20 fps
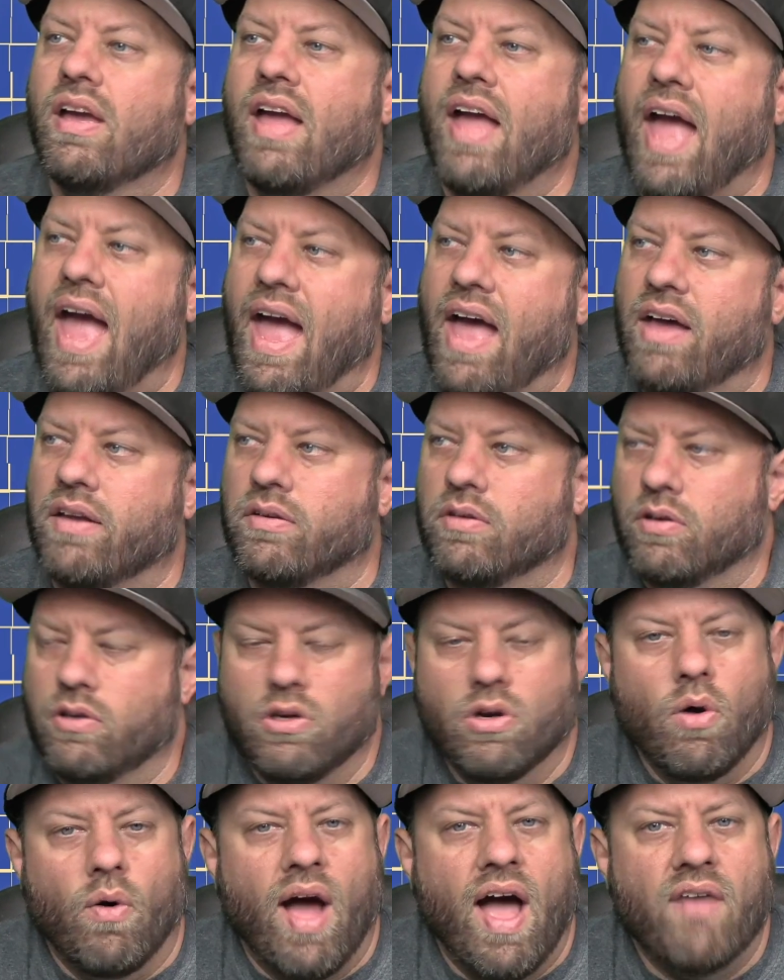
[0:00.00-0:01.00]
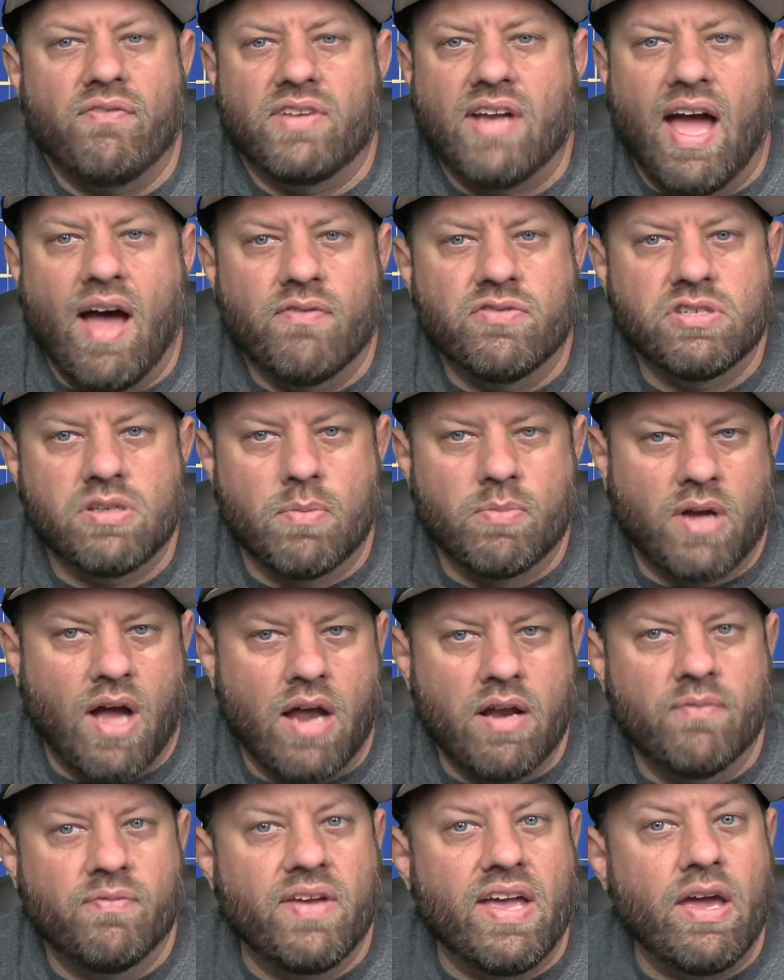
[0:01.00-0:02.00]
And you don't have to have some
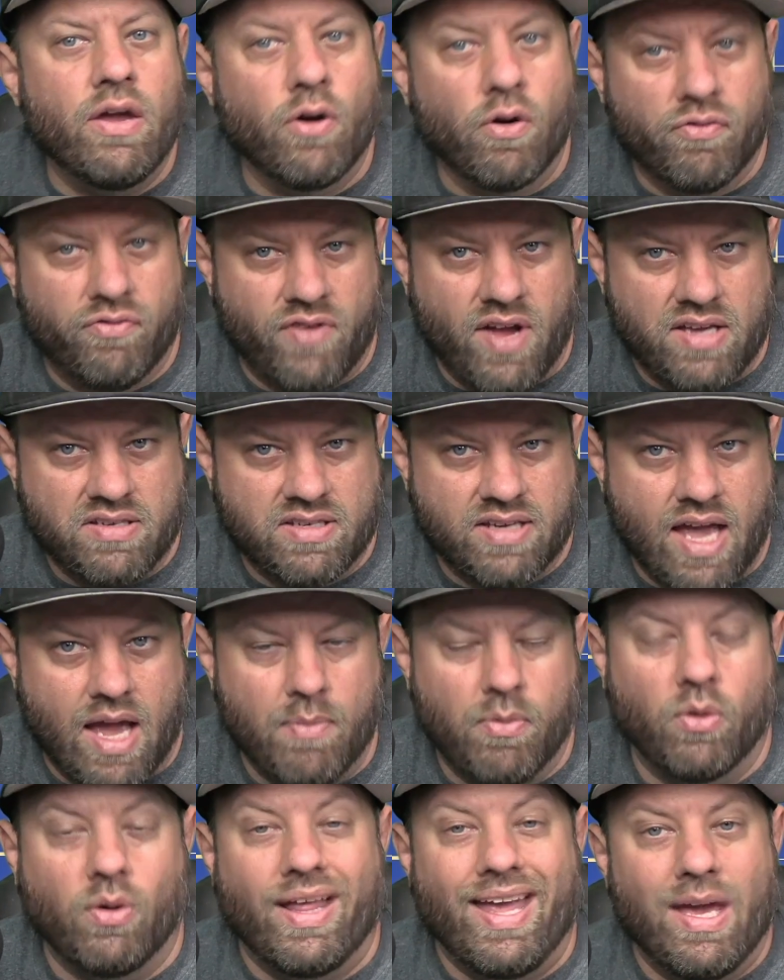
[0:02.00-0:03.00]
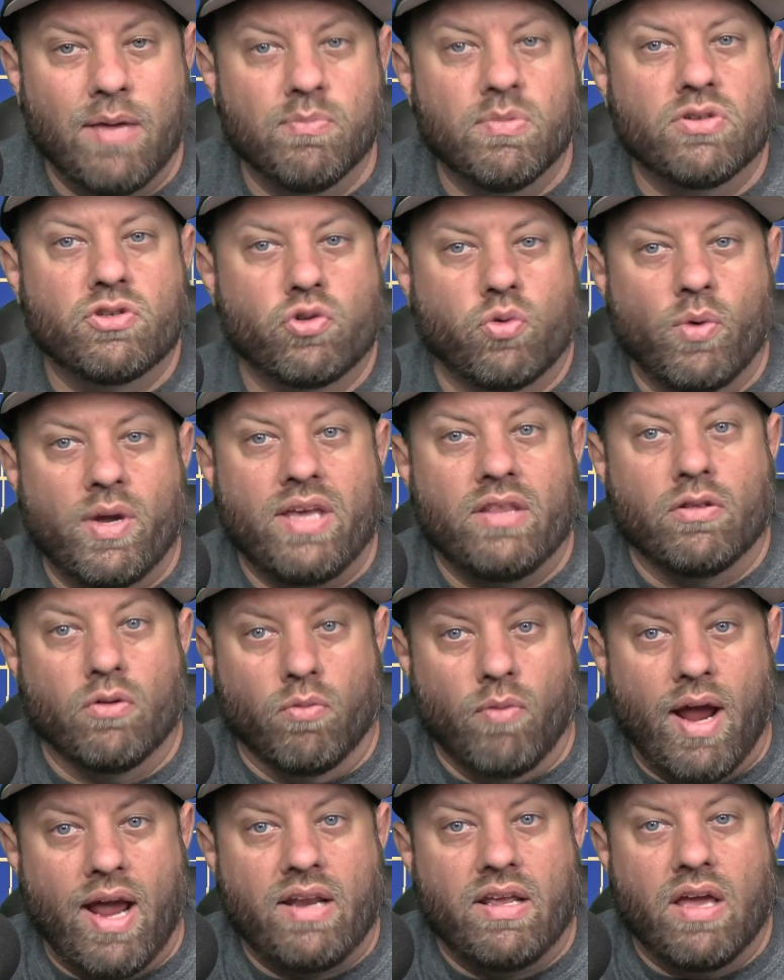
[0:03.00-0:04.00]
kind of interface cable in between the
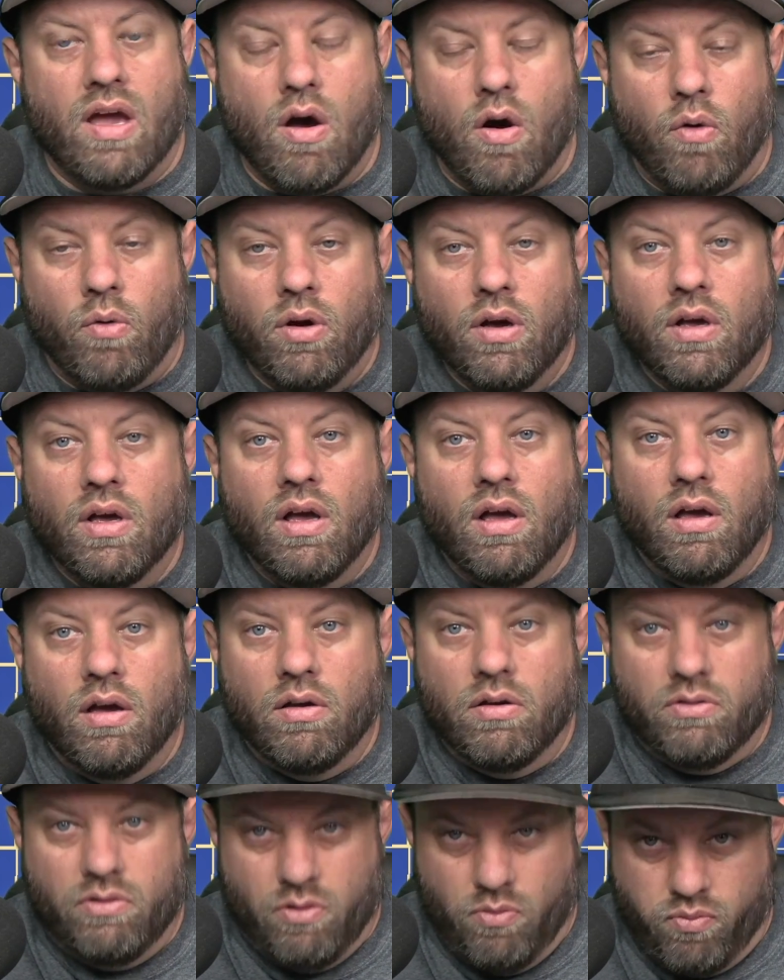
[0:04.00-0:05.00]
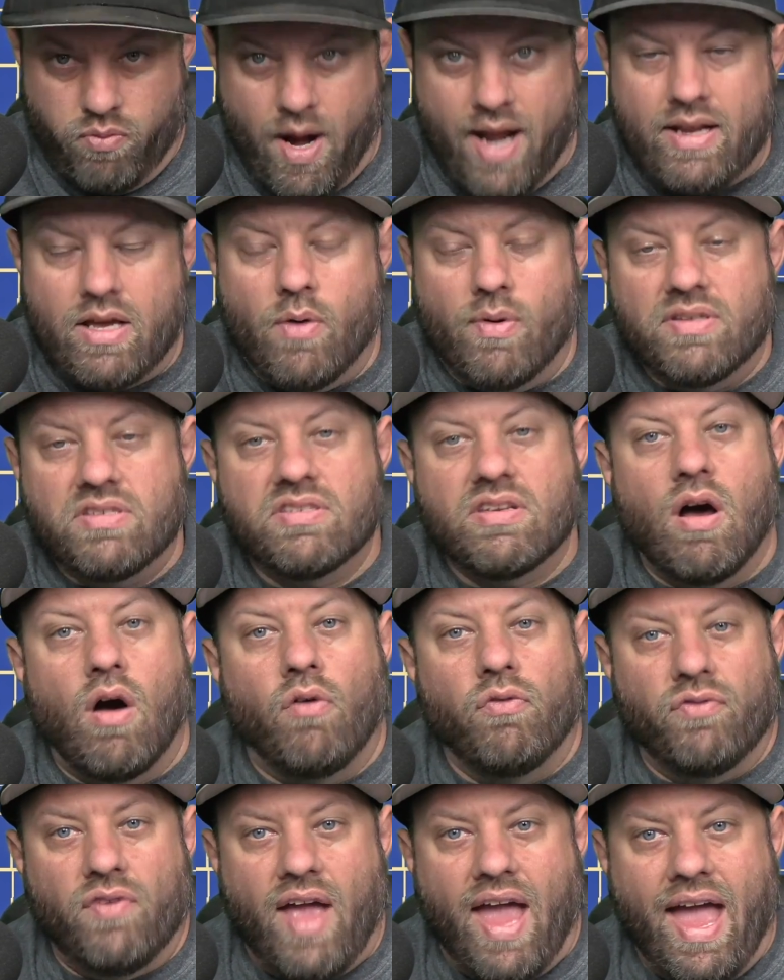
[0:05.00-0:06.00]
radio the radio
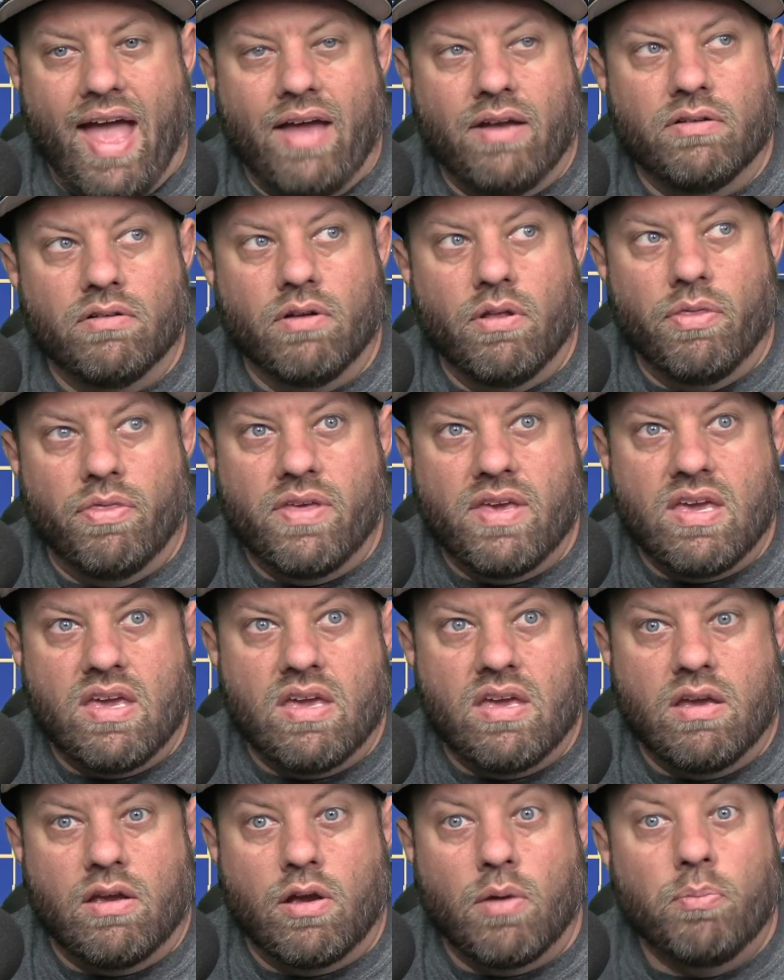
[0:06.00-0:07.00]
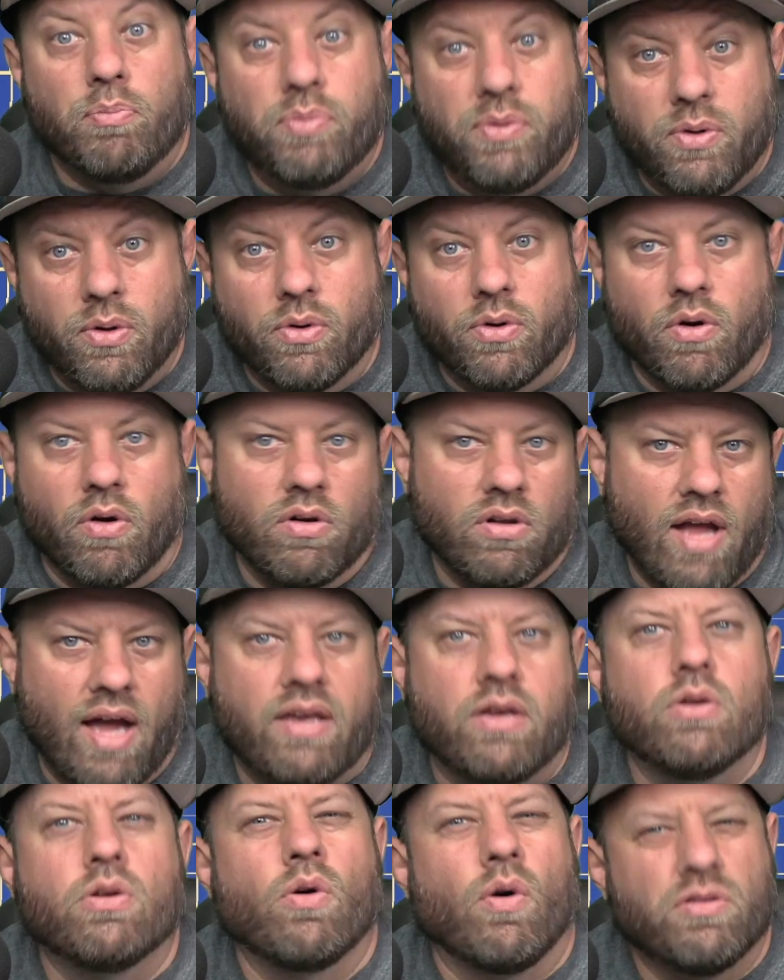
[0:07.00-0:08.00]
itself and the computer
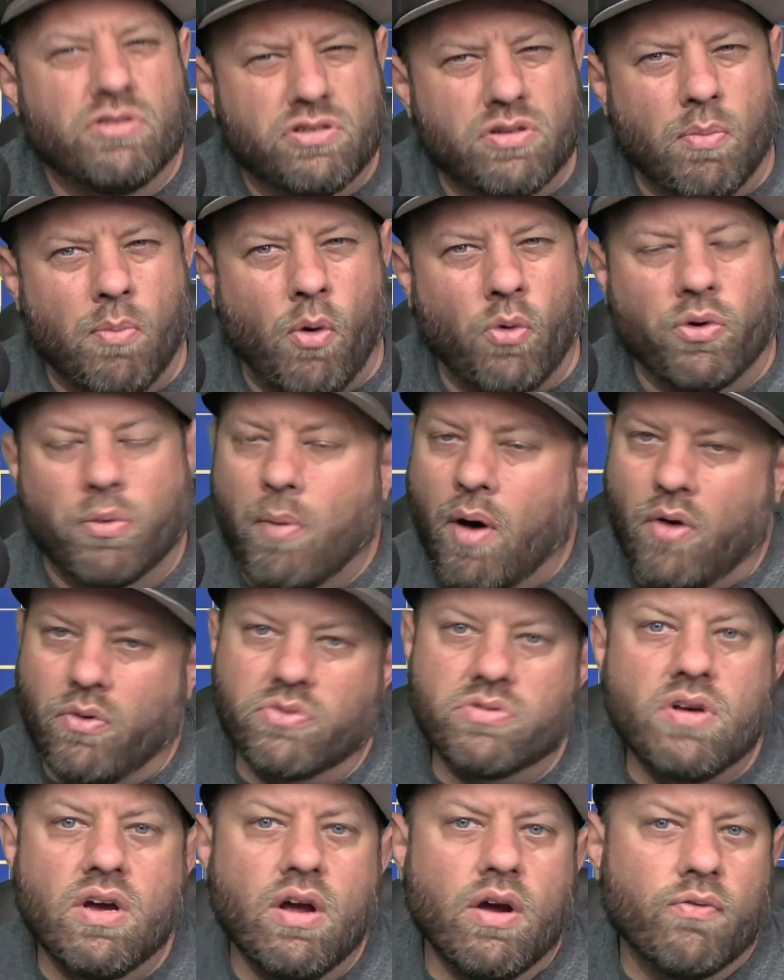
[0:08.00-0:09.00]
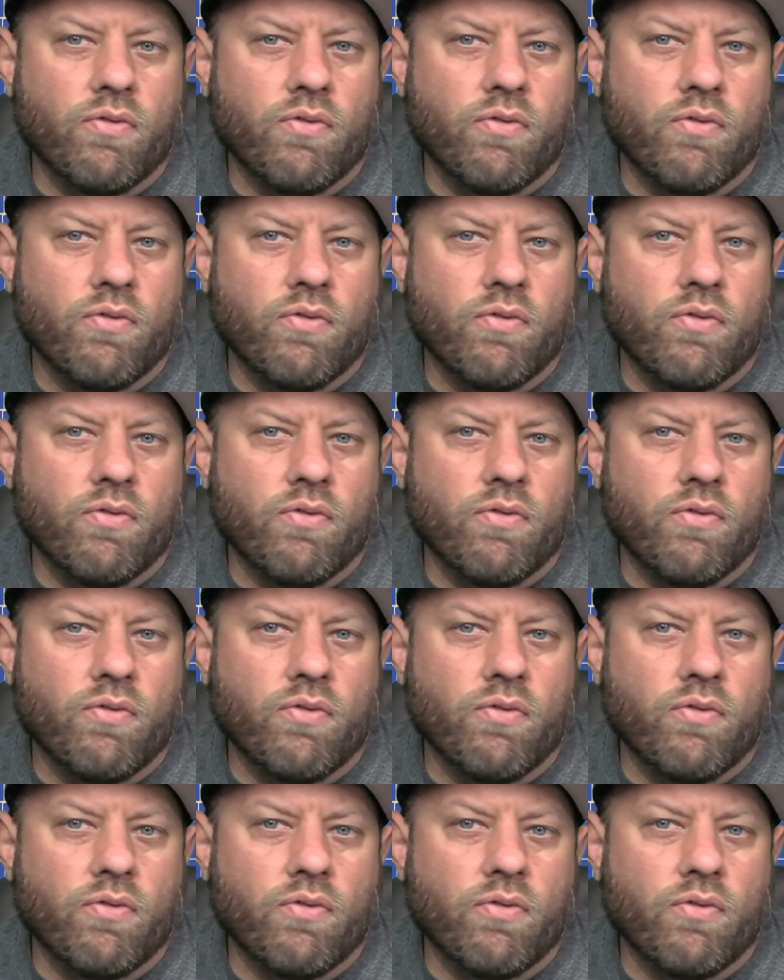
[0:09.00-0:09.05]
like you do on some older models.